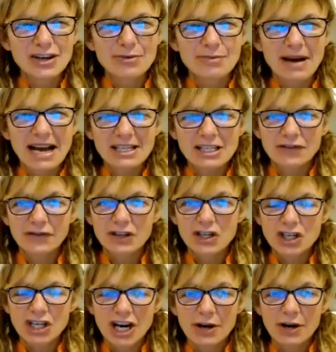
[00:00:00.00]
much for
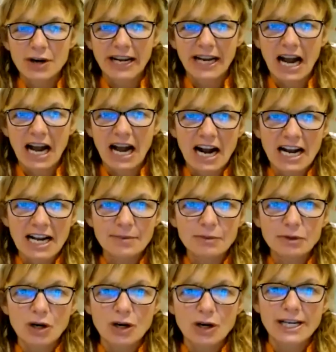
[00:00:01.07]
sharing. I'm
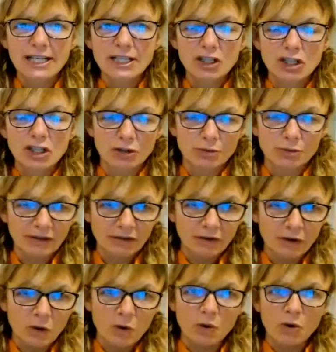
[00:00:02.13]
going to,
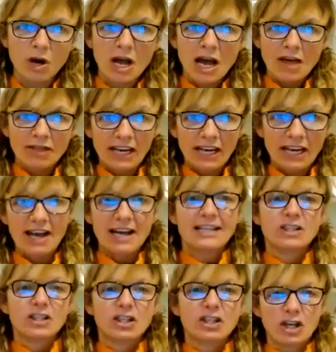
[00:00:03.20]
before the
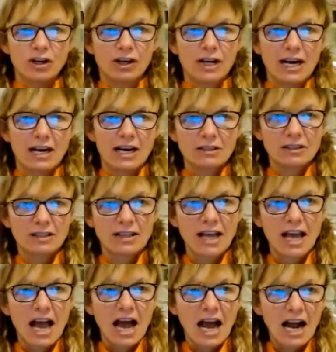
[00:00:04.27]
lights go out,
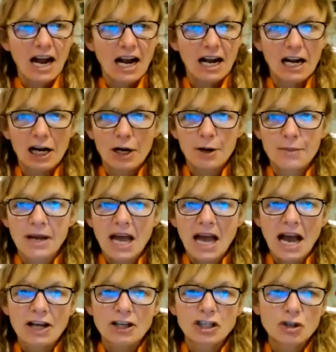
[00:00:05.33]

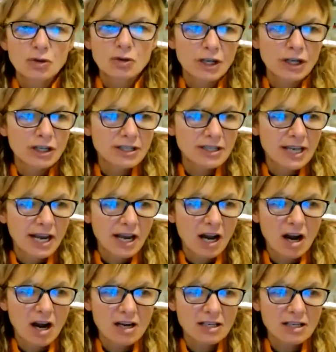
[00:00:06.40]
I just want to say a
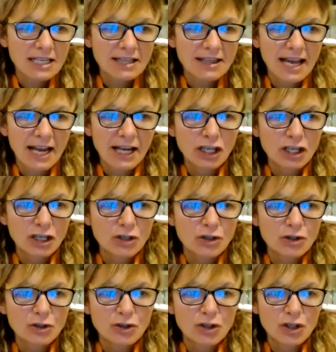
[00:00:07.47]
hearty thank
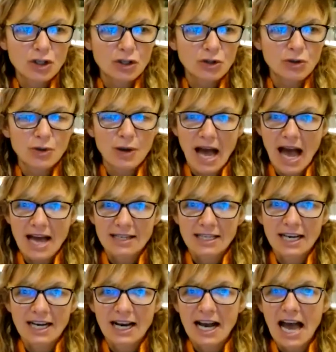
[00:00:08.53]
you to
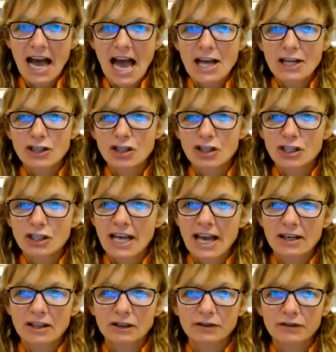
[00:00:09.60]
Hannah and to
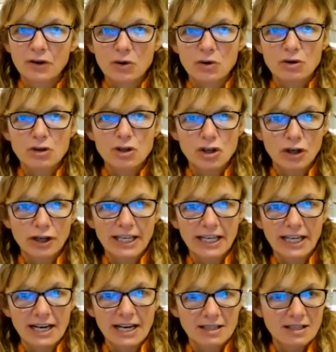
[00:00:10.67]
Gayle for
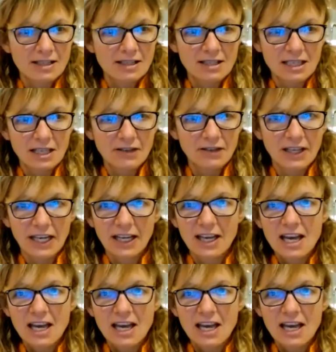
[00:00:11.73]
joining us this evening.